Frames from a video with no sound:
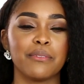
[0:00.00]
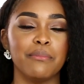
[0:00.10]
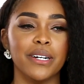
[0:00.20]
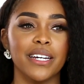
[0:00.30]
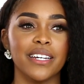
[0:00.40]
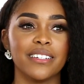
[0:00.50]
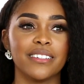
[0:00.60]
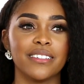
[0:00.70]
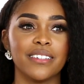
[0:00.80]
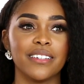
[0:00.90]
but
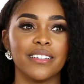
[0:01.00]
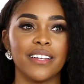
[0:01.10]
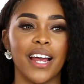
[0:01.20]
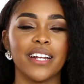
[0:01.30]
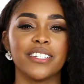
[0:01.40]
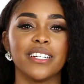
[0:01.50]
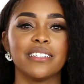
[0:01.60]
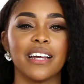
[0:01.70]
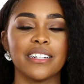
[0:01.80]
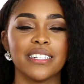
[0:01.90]
I
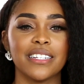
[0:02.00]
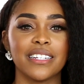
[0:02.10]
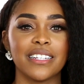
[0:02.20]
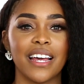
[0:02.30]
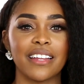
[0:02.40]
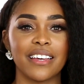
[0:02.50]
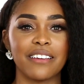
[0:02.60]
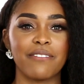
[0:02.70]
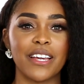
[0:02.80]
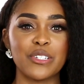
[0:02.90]
tend not to let that
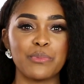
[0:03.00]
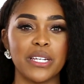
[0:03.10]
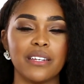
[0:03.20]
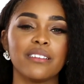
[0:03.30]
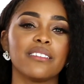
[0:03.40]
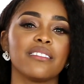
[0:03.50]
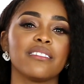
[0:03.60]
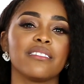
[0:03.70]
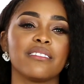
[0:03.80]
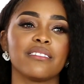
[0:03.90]
like faze me,
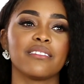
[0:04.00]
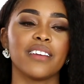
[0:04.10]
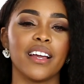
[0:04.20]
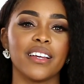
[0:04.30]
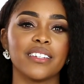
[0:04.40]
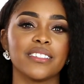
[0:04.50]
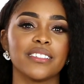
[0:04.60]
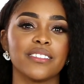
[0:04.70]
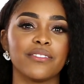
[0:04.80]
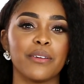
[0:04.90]
I guess,
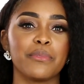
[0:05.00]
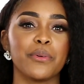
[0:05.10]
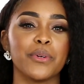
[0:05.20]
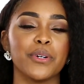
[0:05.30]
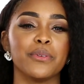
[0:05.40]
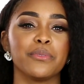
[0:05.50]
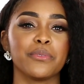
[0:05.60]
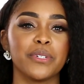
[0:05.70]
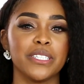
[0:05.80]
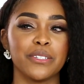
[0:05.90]
from the real
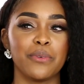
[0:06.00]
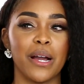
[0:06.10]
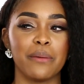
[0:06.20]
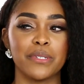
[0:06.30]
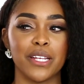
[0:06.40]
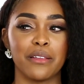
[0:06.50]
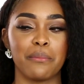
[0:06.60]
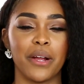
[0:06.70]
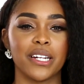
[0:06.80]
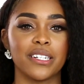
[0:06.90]
reason why I'm
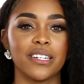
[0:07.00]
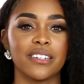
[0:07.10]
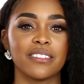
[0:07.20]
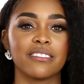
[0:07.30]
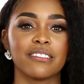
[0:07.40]
celebrating it.